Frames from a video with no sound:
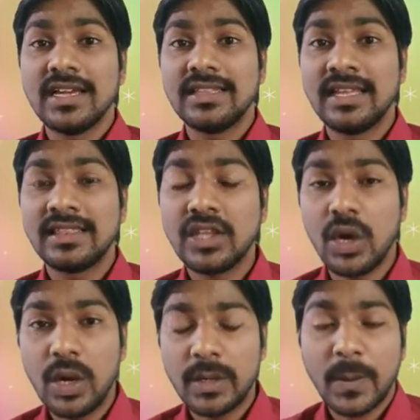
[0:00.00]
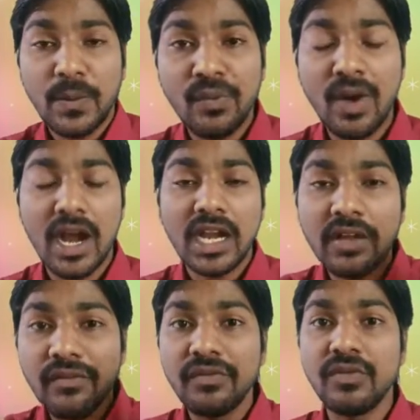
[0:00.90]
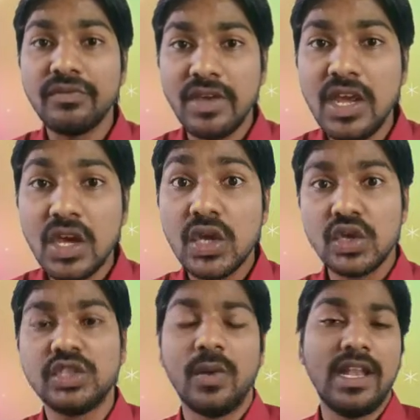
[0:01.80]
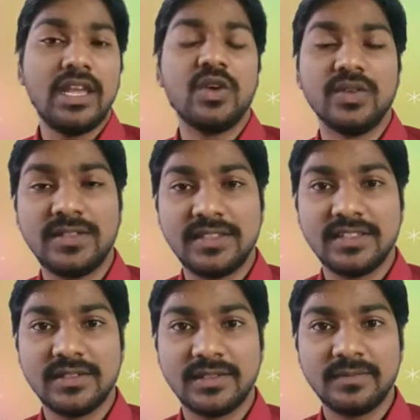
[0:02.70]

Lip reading: the thought what we usually goes.